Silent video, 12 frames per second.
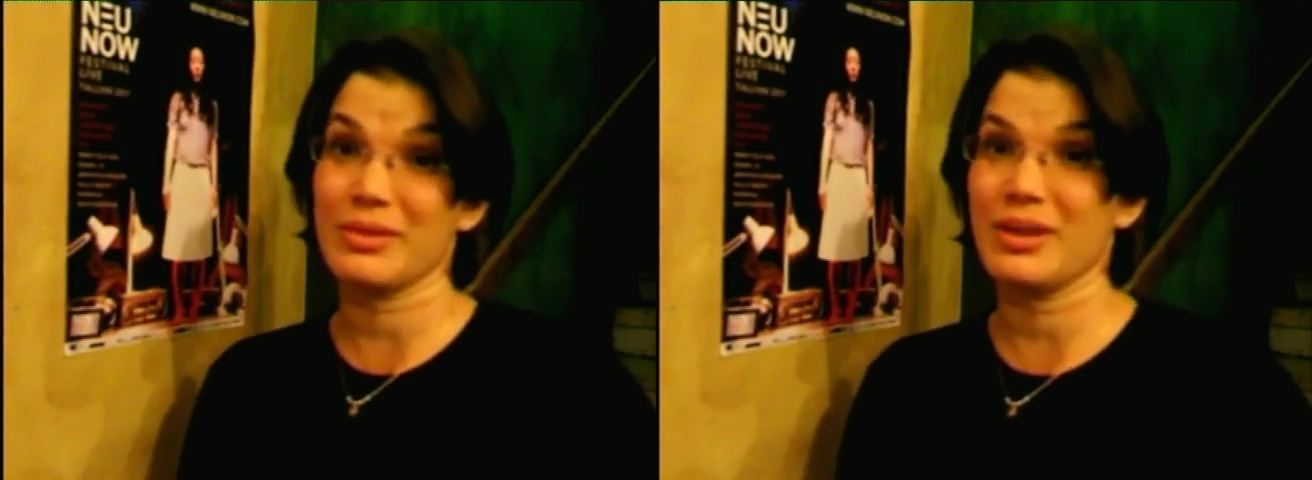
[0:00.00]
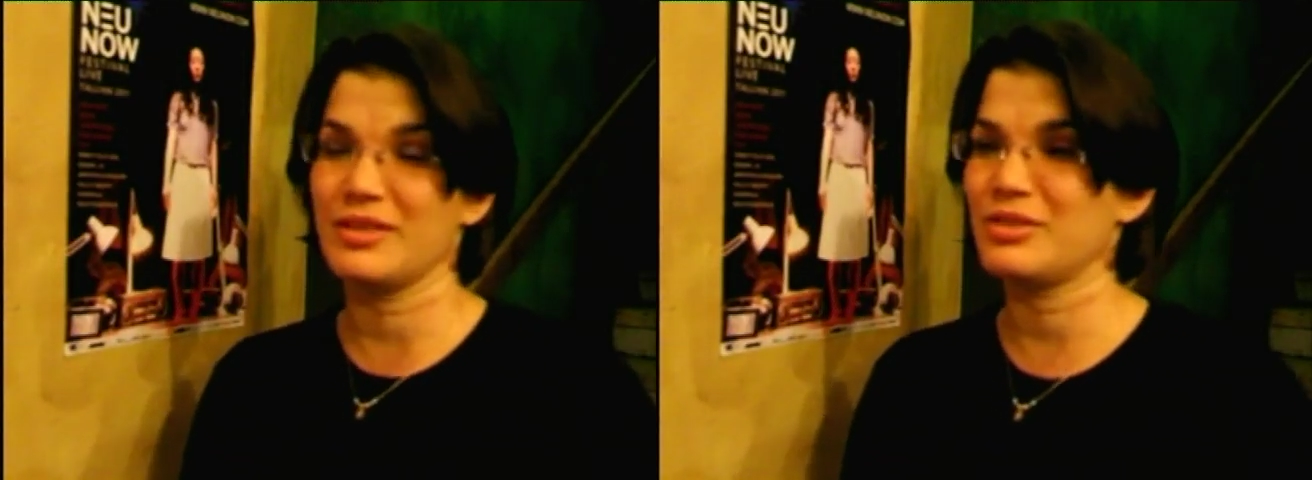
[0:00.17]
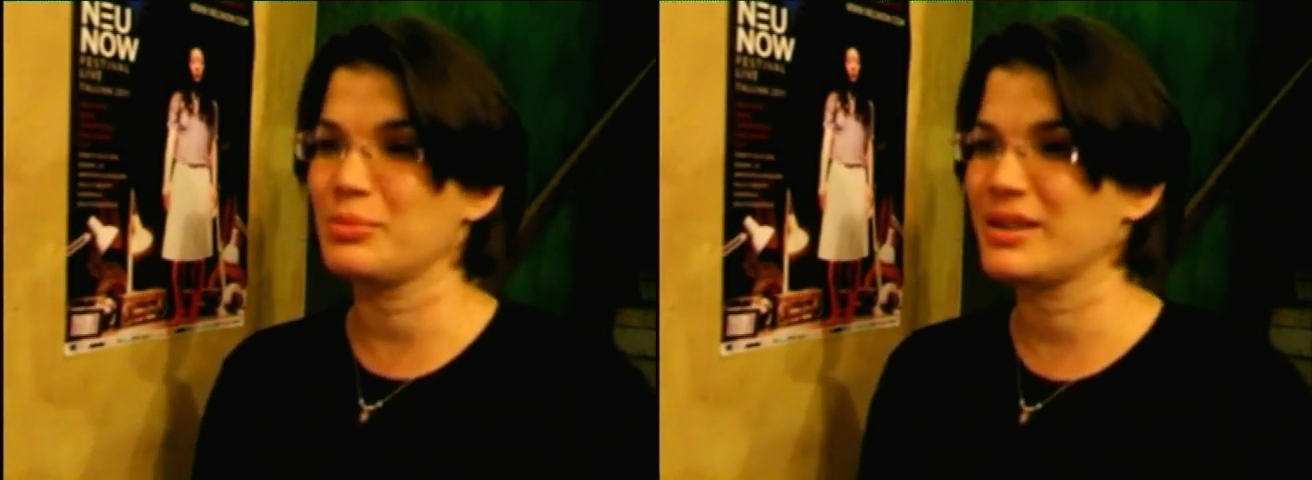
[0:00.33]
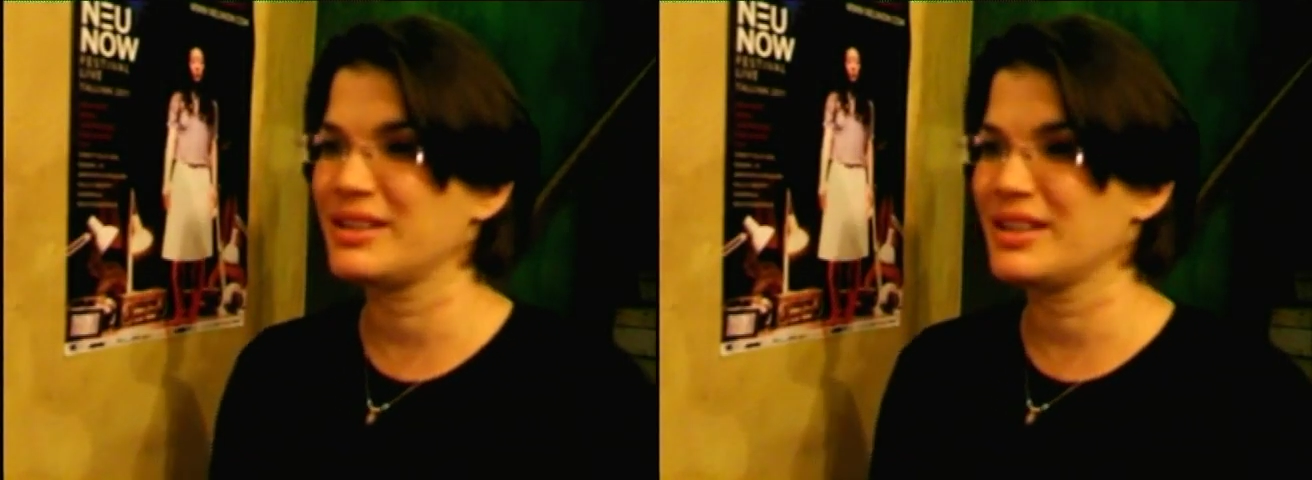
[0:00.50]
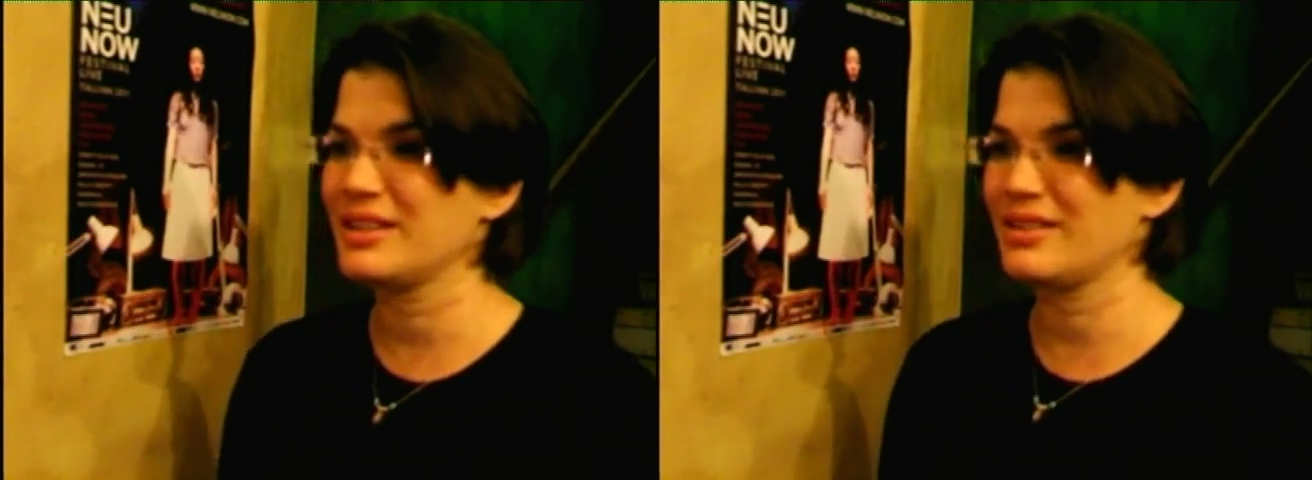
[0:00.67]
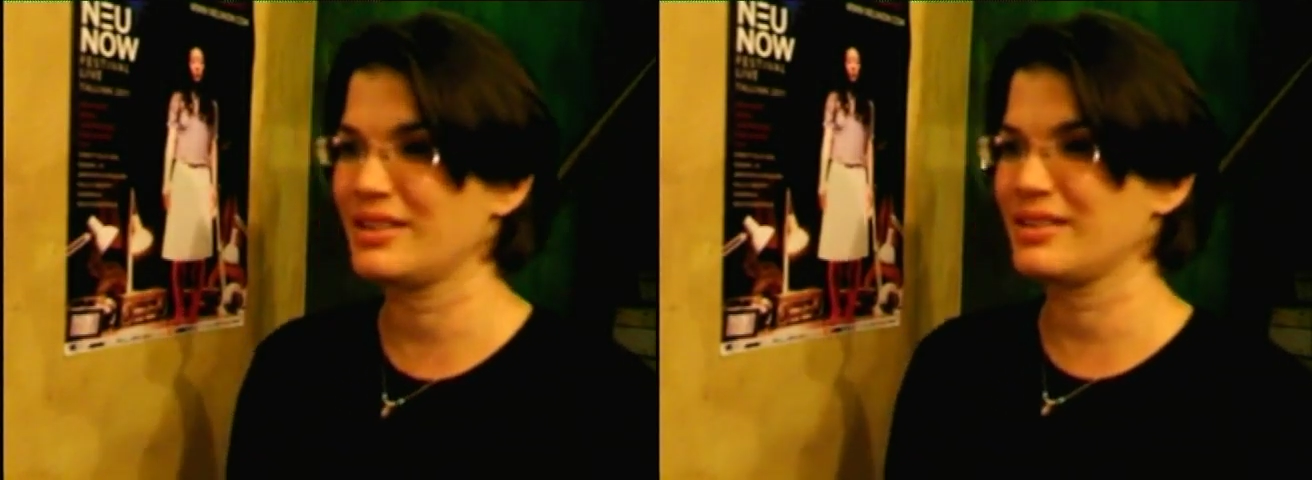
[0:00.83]
everybody
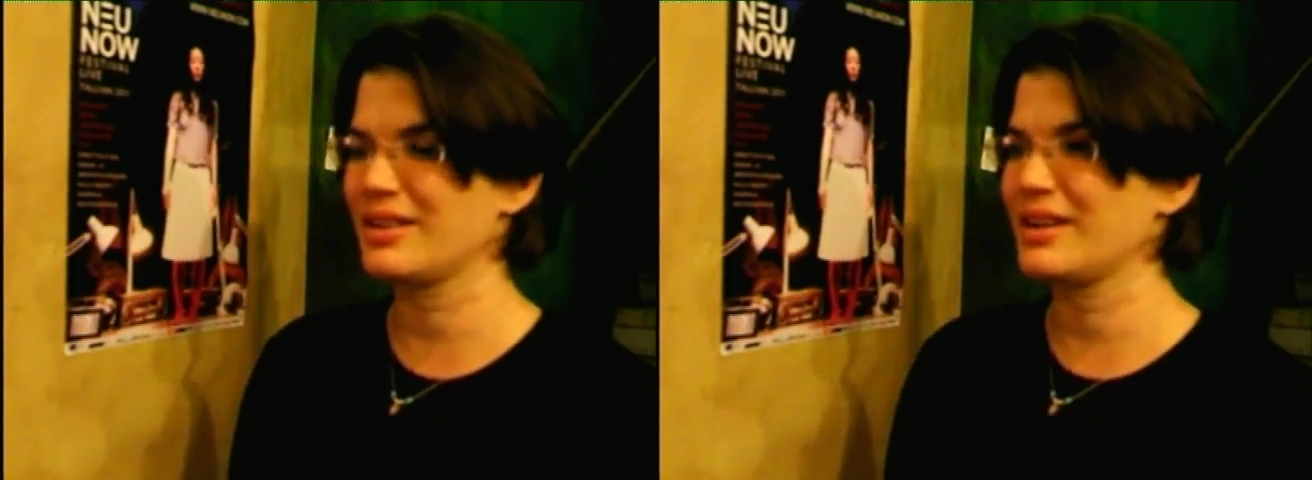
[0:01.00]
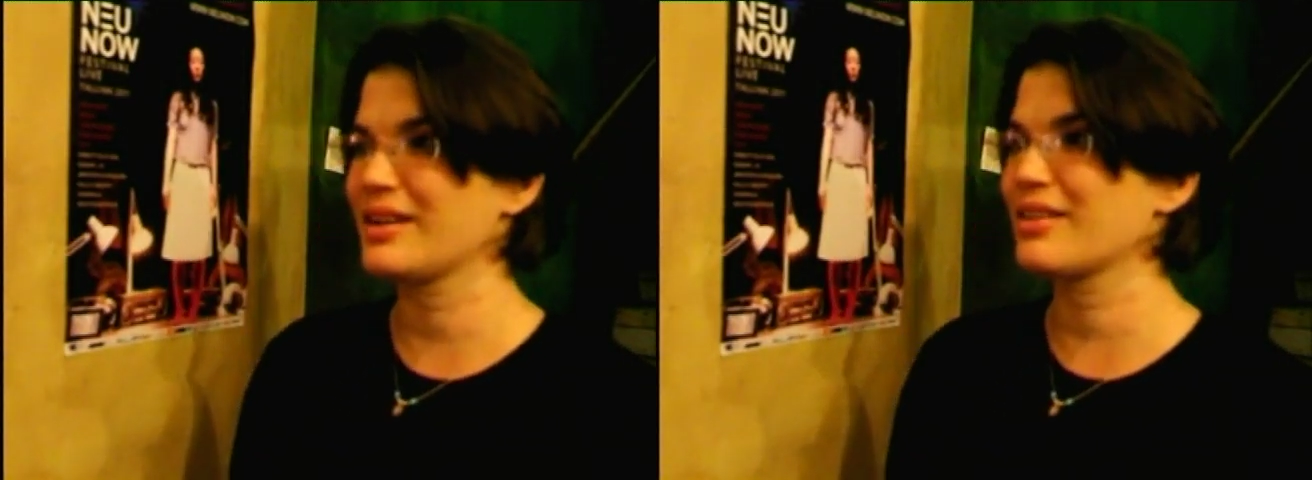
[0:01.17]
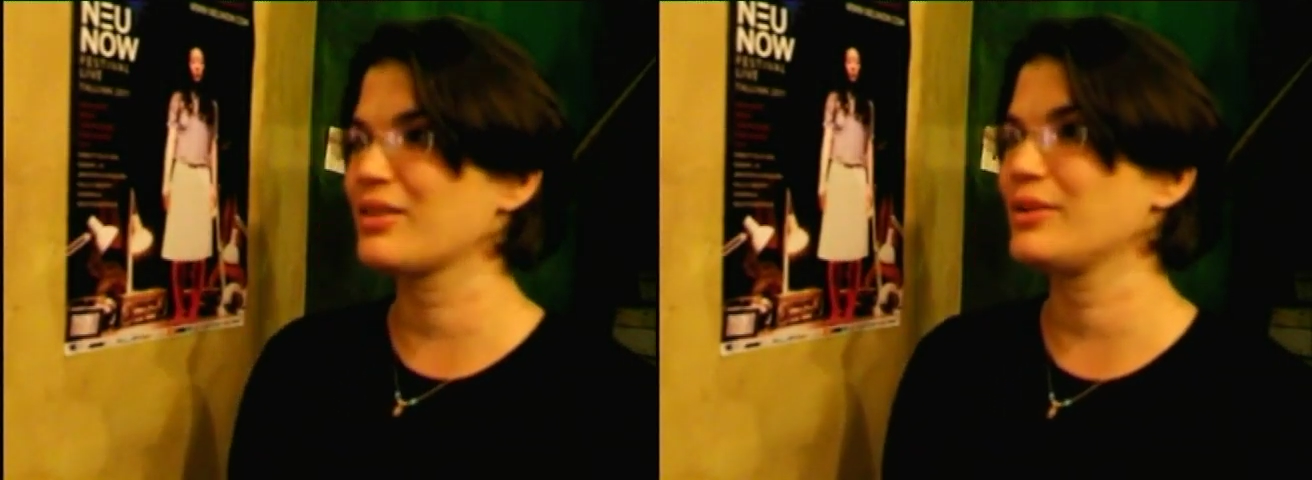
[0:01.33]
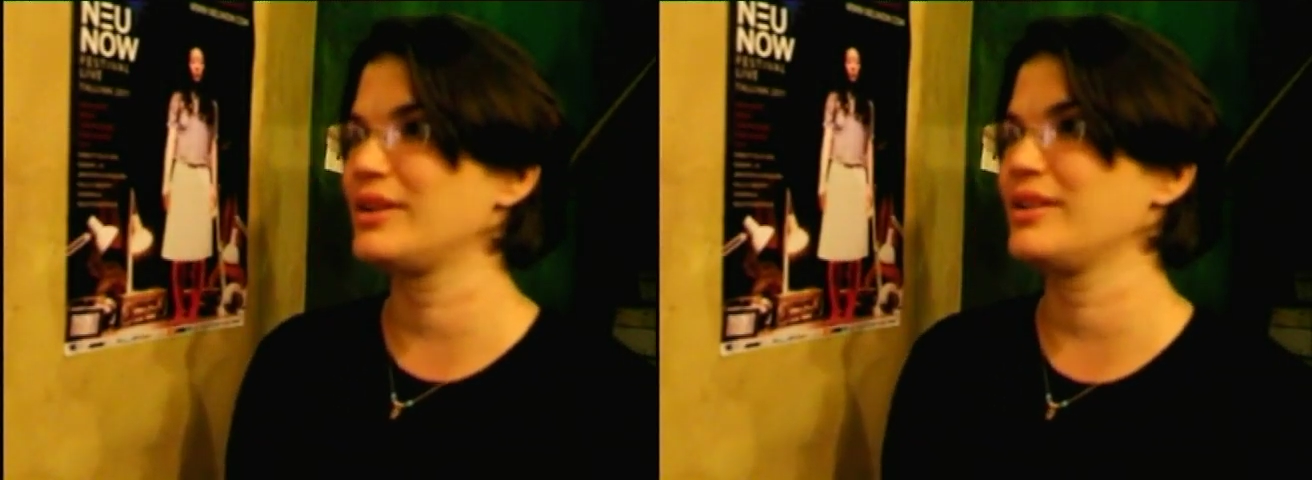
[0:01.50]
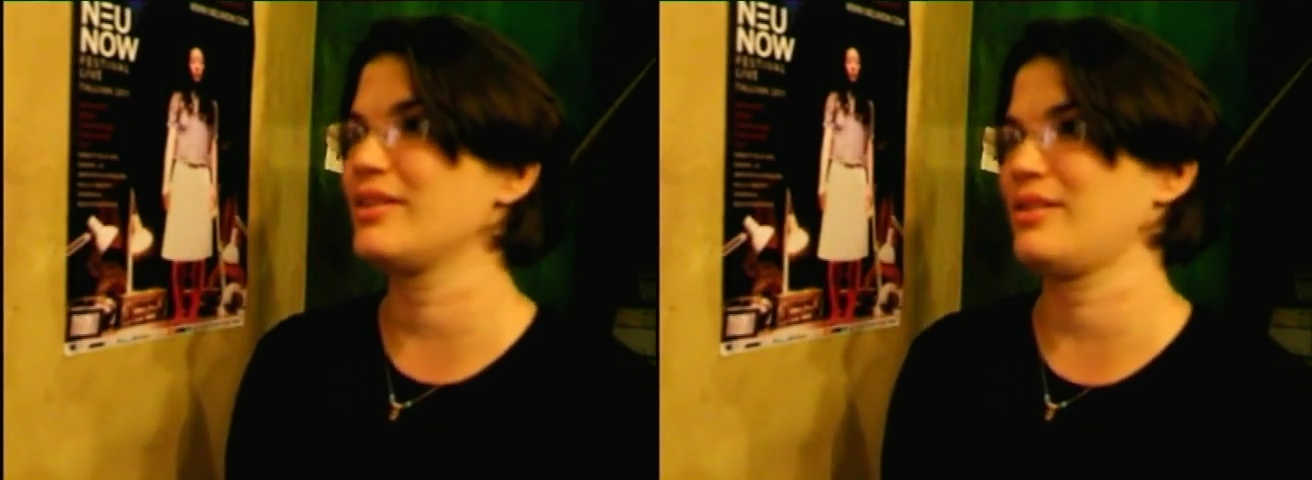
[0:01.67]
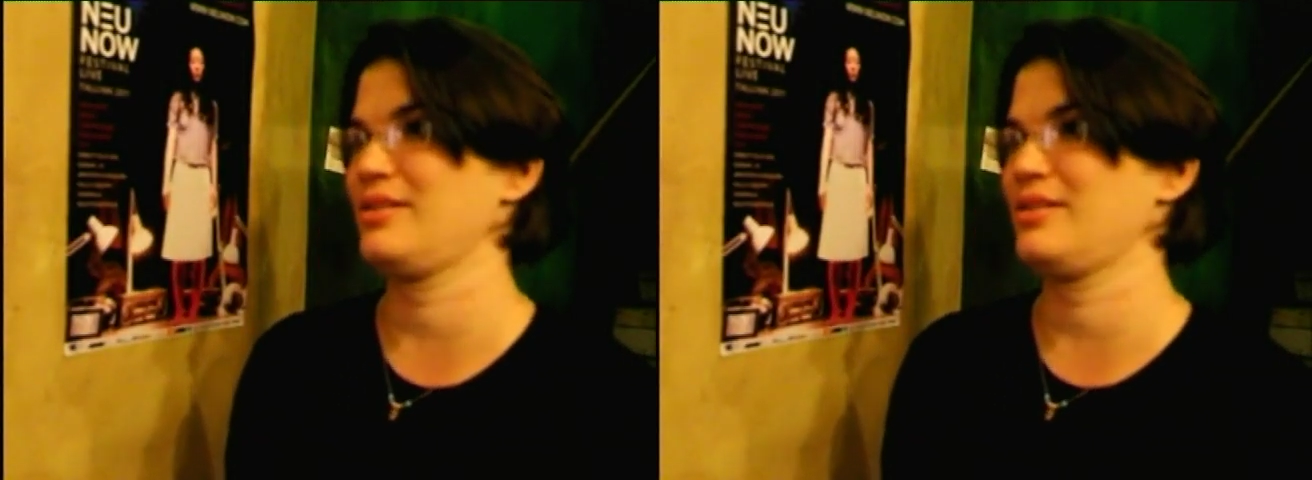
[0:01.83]
here are ex-students